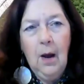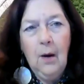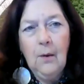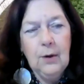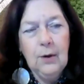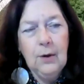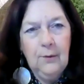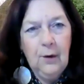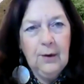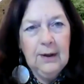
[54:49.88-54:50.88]
Oh, you
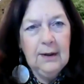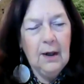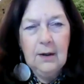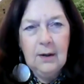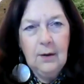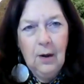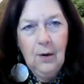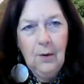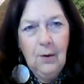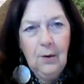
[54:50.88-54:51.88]
converted?
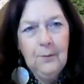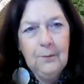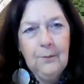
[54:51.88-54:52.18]
No.